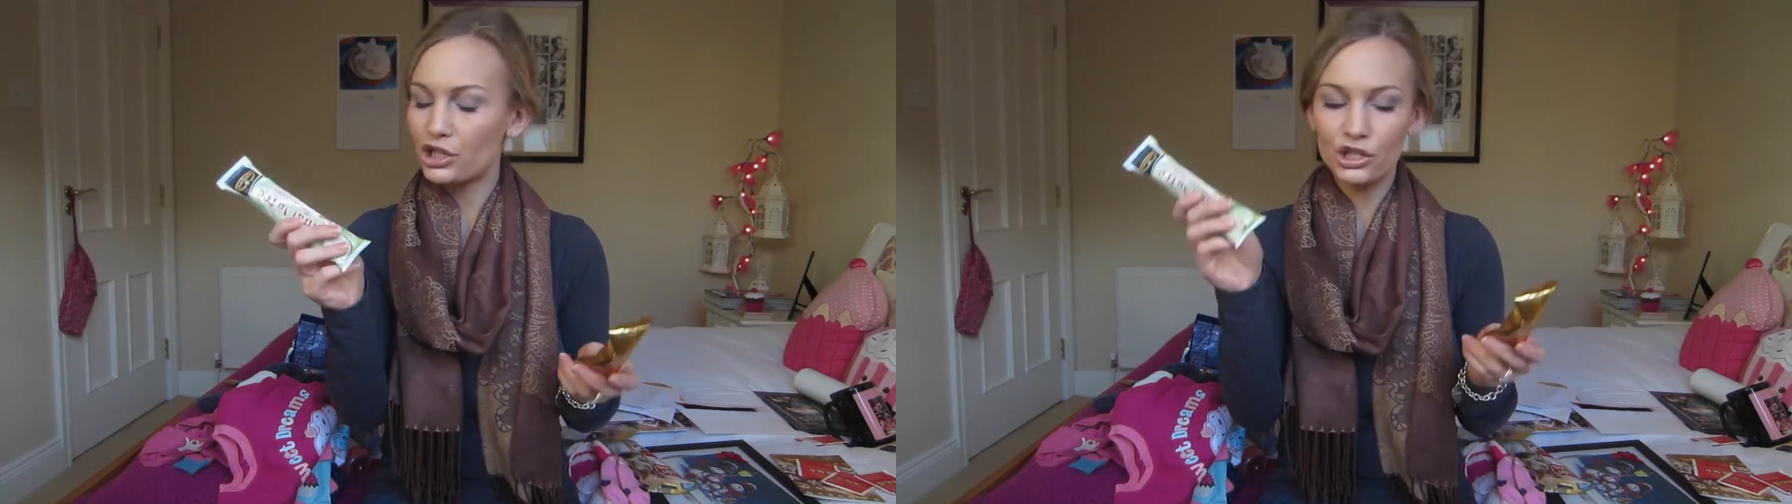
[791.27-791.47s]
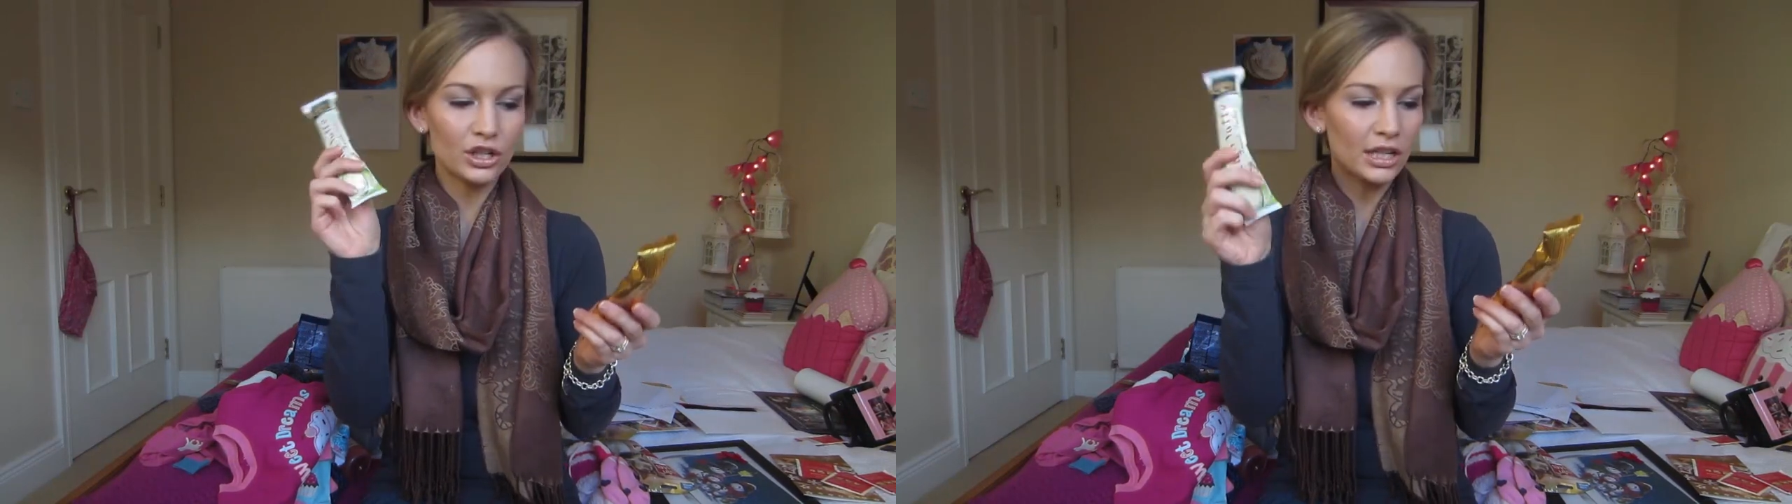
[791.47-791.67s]

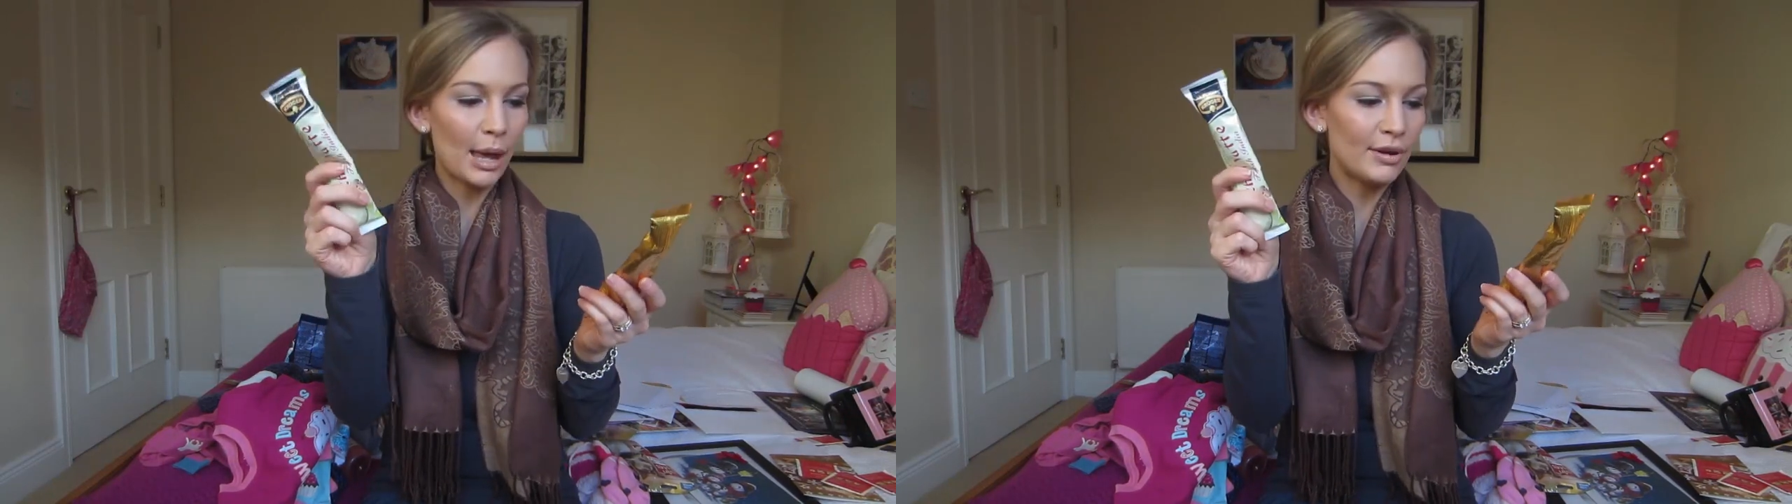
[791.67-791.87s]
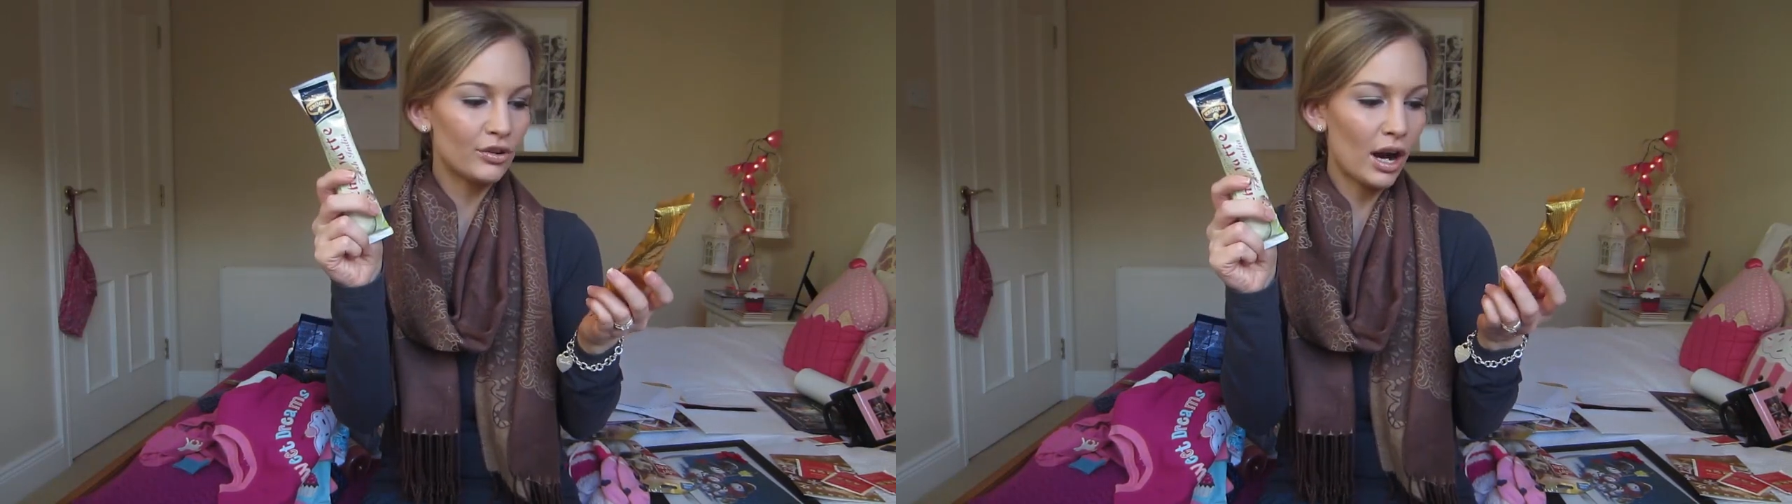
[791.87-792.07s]
ginger
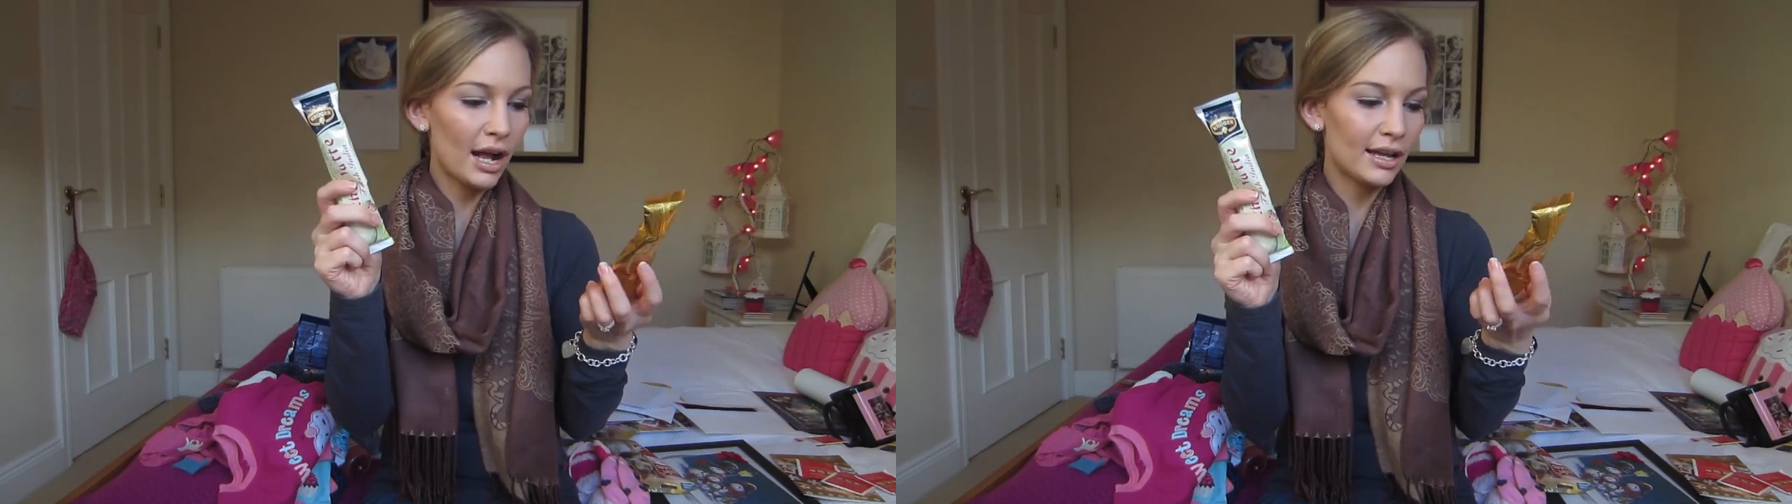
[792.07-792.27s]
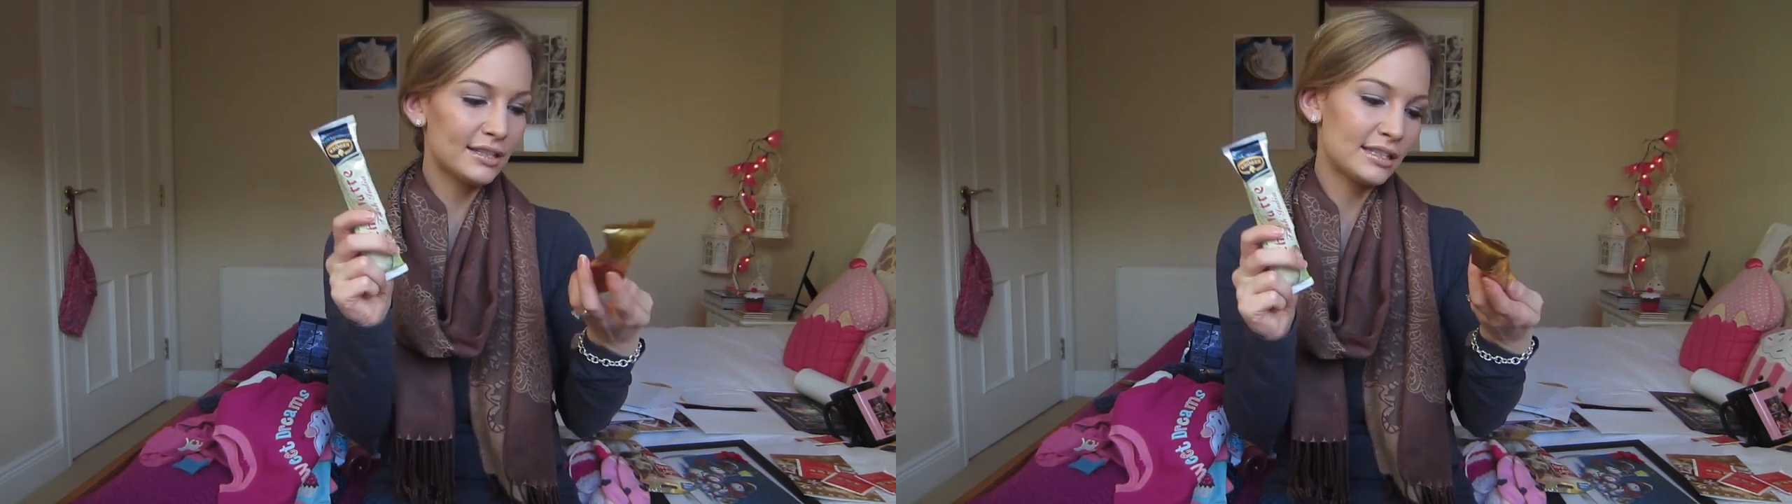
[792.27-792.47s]

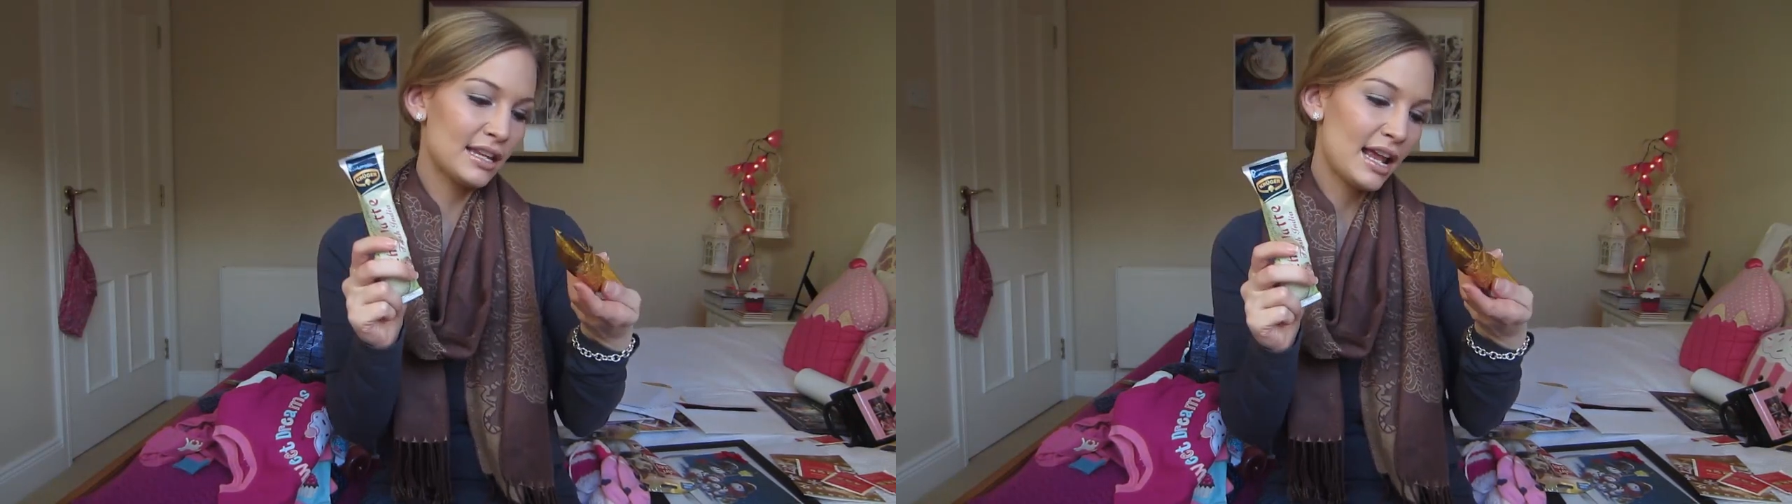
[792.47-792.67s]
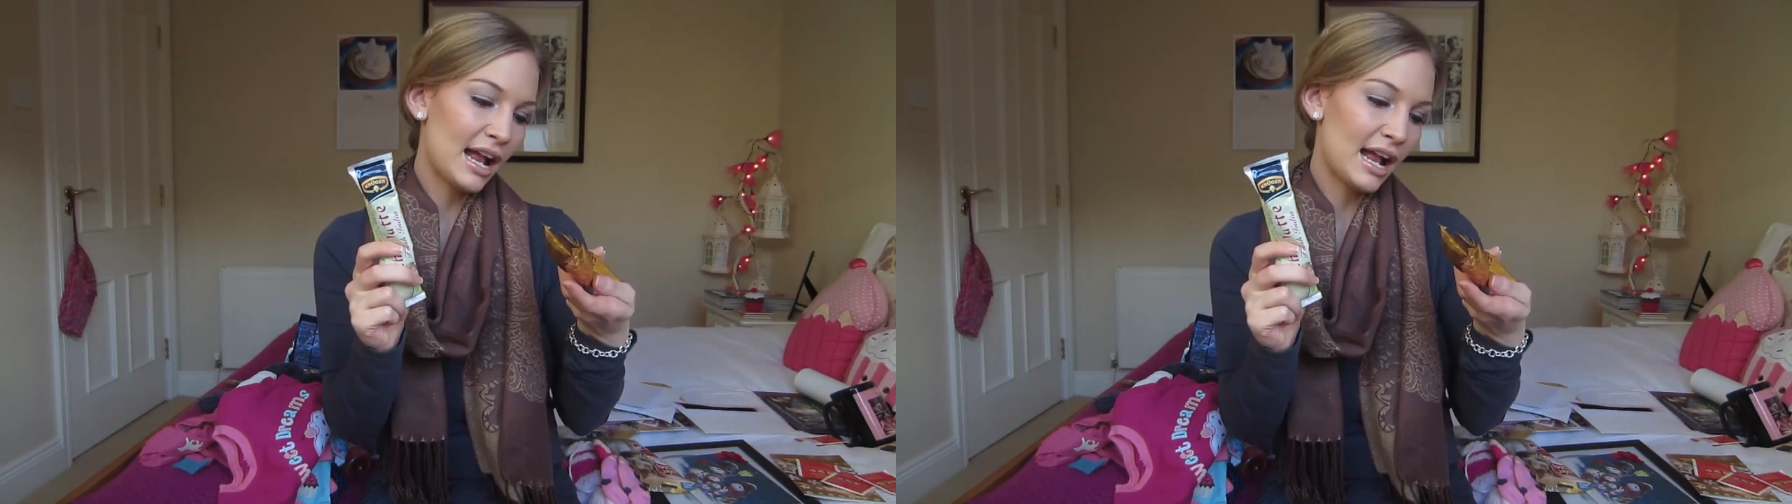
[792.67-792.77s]
lemongrass